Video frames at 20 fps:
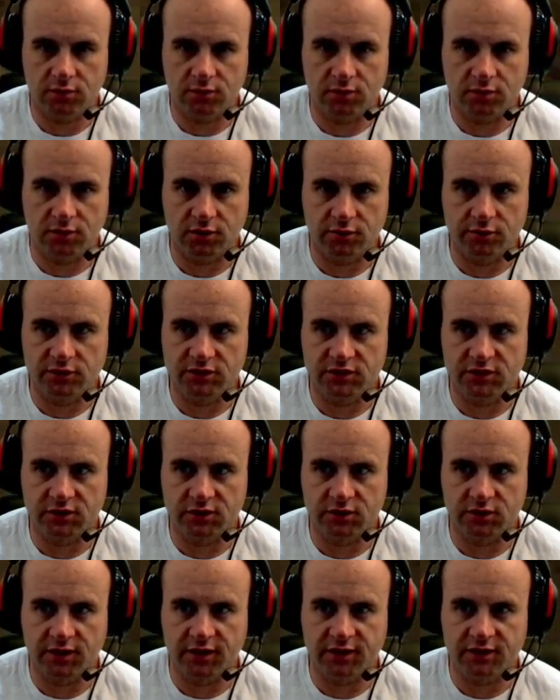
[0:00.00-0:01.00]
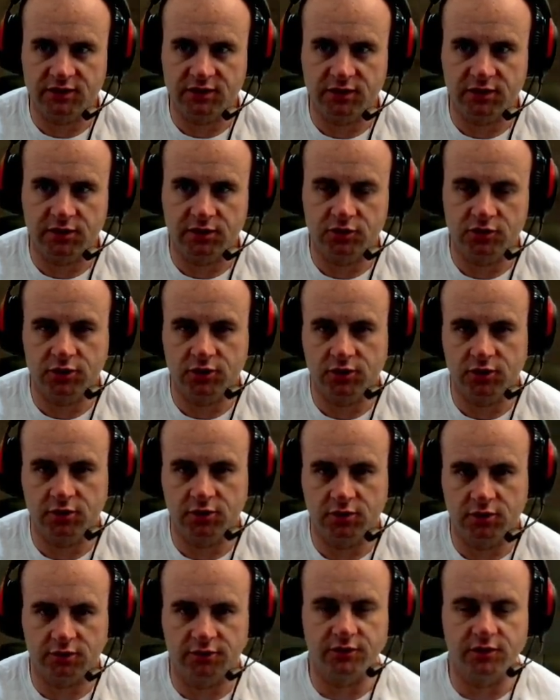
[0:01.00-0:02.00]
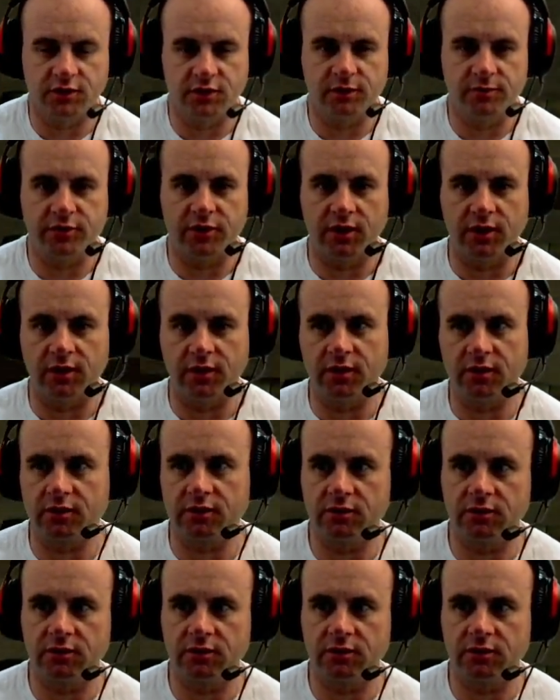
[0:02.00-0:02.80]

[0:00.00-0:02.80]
He was the executioner of the Empire.